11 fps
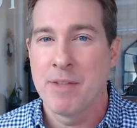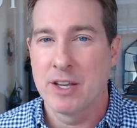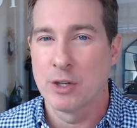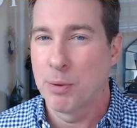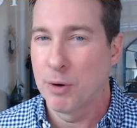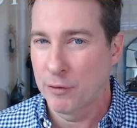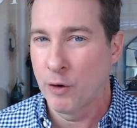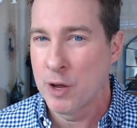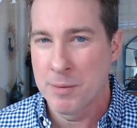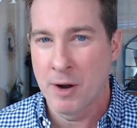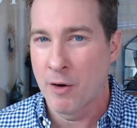Has your
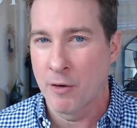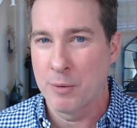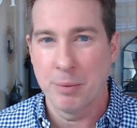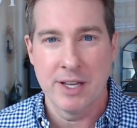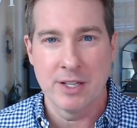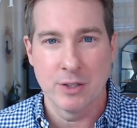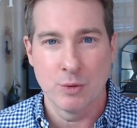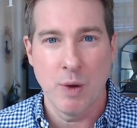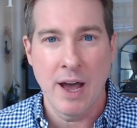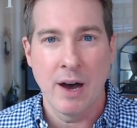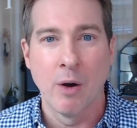portfolio been all over the place as
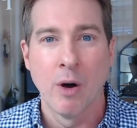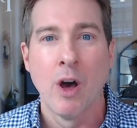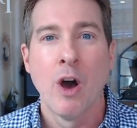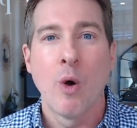well?